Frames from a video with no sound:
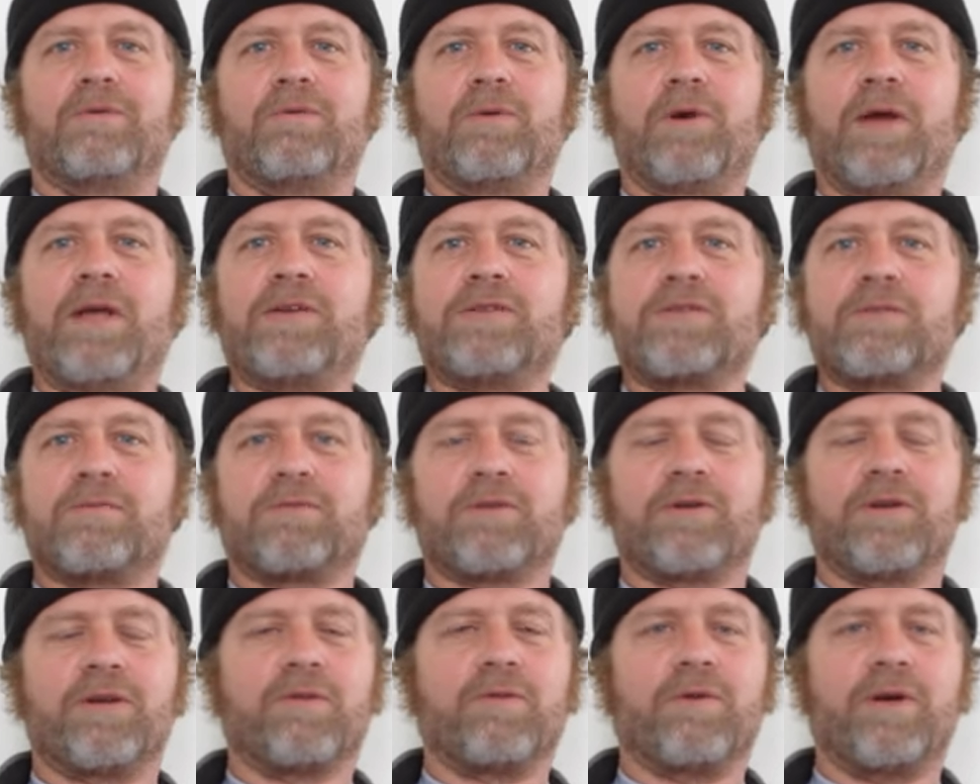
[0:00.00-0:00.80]
ways
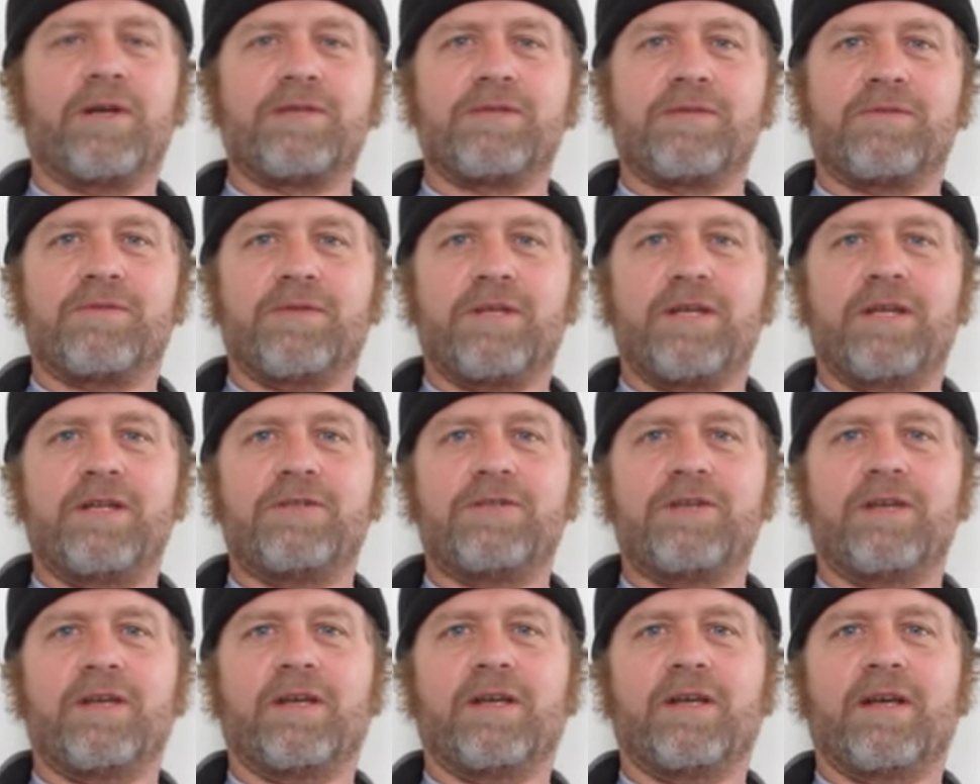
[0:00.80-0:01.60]
of learning, ways of
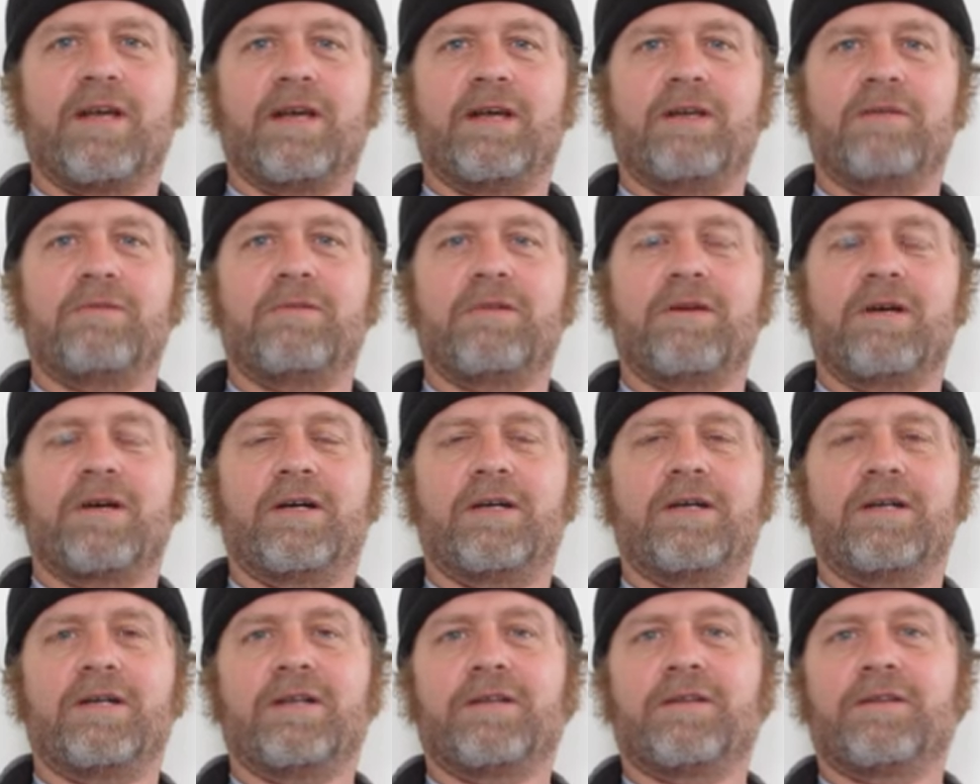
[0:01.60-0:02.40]
teaching, and
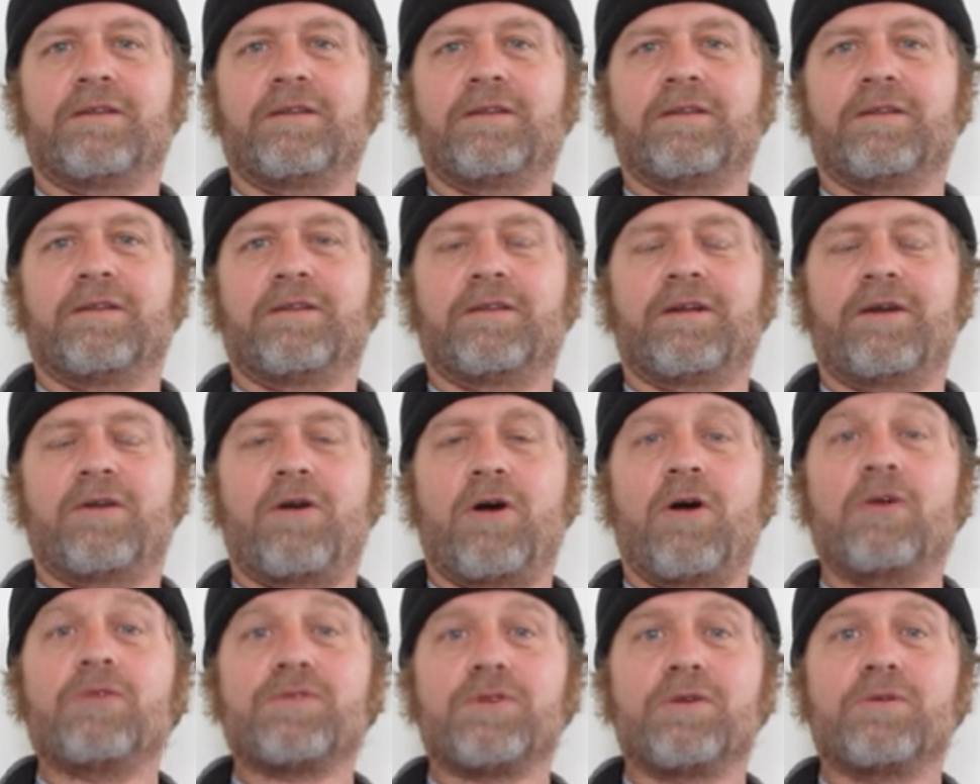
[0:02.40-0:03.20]

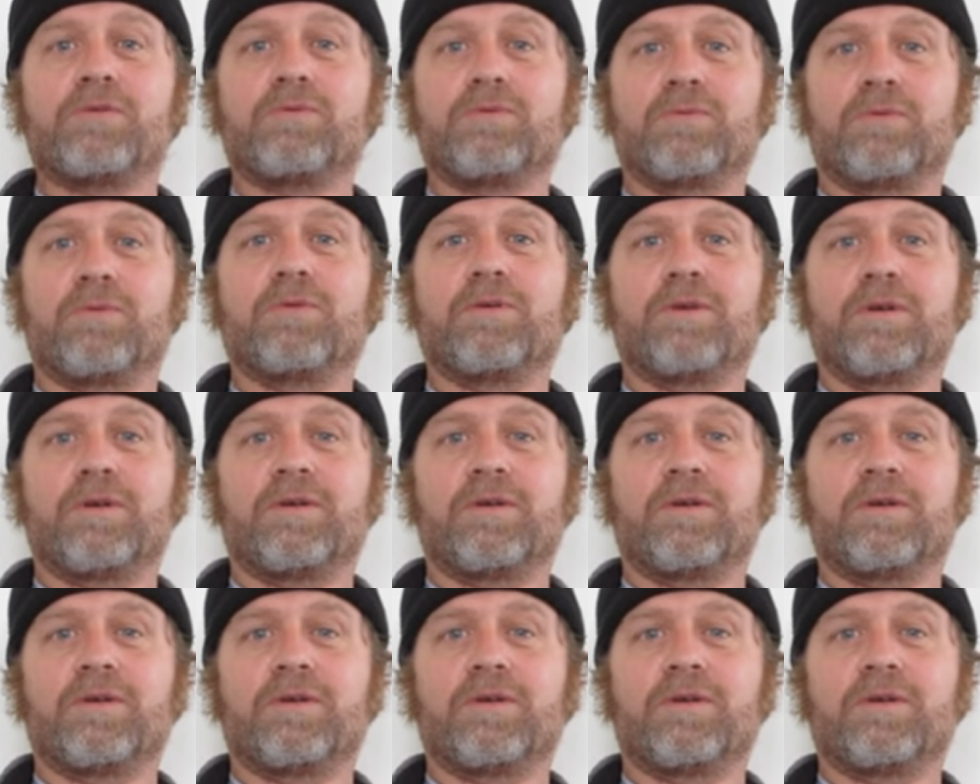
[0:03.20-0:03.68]
they're also